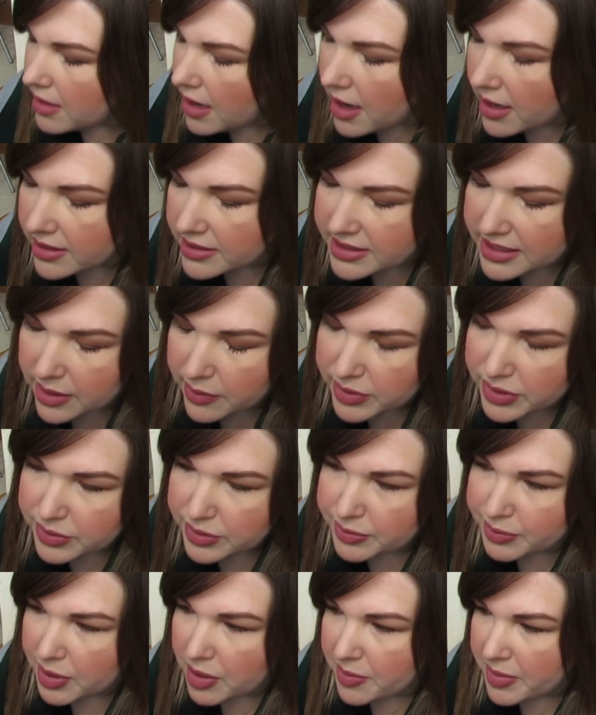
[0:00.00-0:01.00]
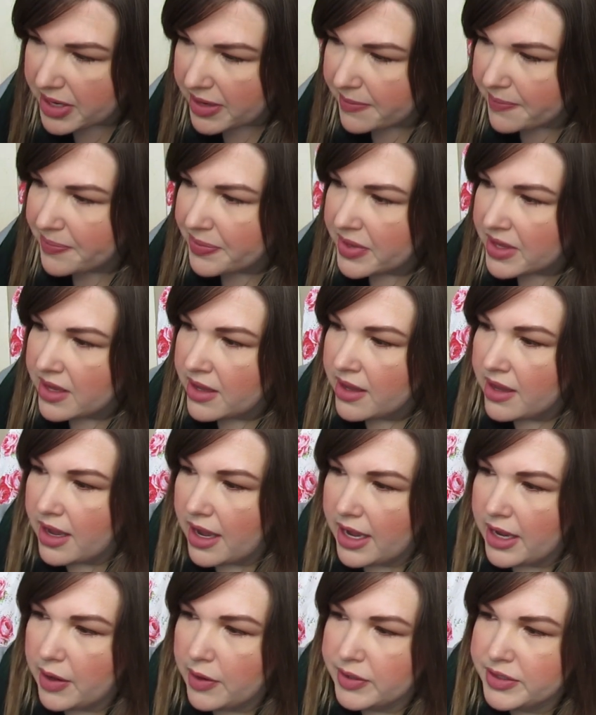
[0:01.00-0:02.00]
Honestly, I wish it was permanent.
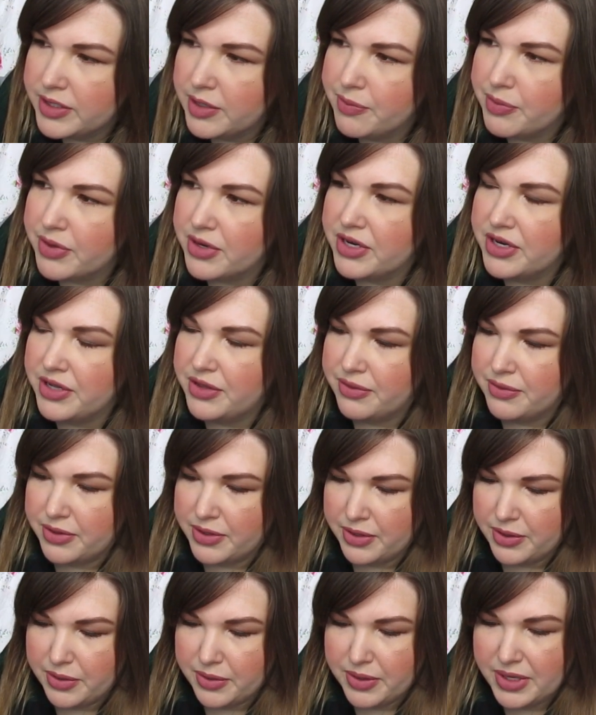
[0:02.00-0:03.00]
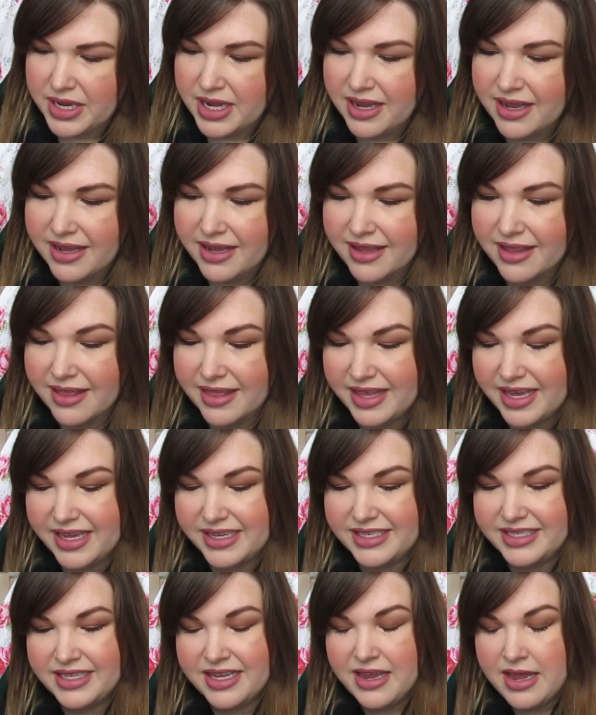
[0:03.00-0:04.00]
I also burned through
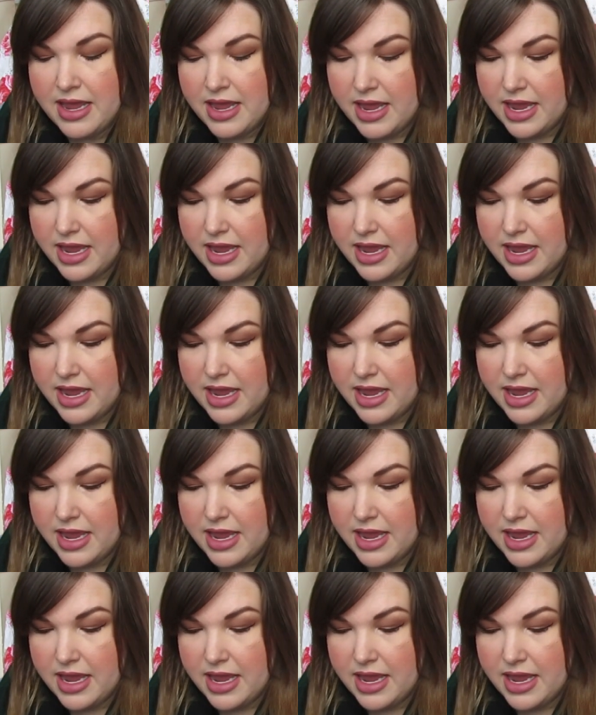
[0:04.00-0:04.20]
this